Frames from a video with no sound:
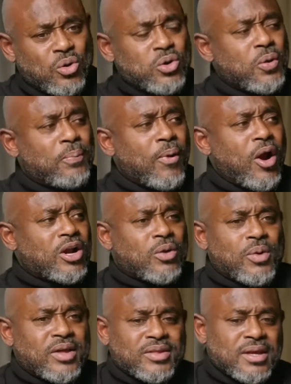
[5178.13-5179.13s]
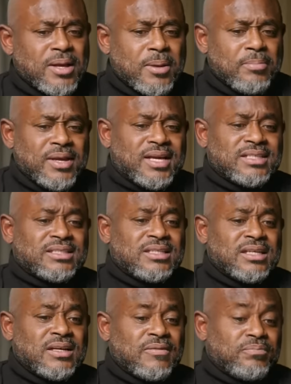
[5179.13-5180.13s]
who you partner with
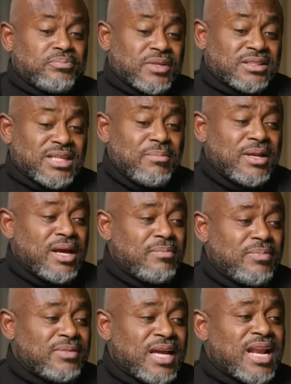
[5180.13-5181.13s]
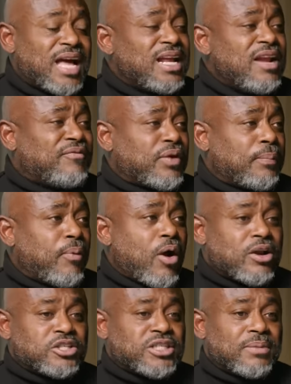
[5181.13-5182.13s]
because some of them, they're not in it for the
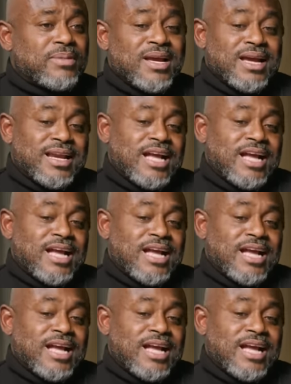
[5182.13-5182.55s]
partnership. Right.